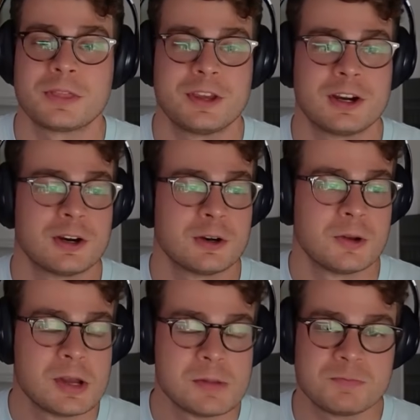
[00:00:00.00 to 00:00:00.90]
with their
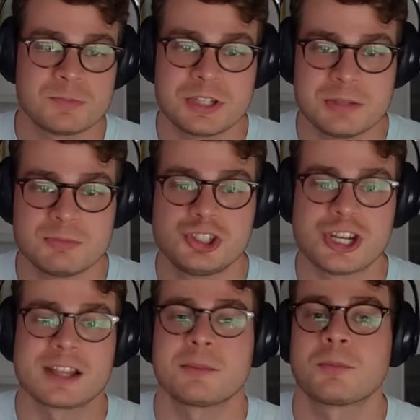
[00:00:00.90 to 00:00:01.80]
team
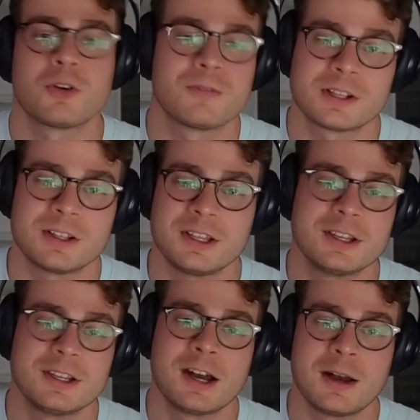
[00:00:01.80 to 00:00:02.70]
gelling
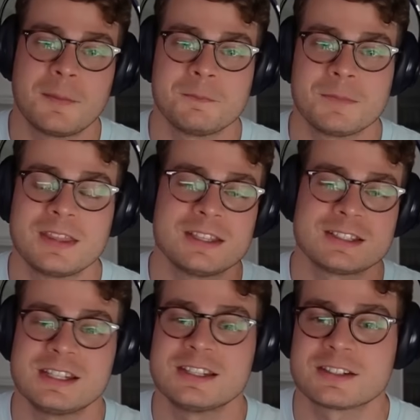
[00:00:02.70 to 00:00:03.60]
perfectly in
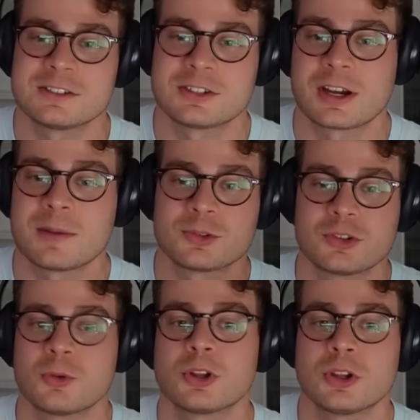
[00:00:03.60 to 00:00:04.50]
this season to come
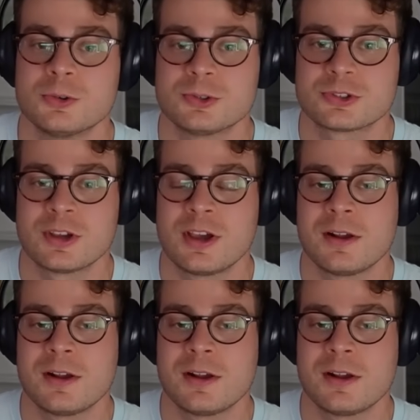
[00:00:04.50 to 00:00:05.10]
so close?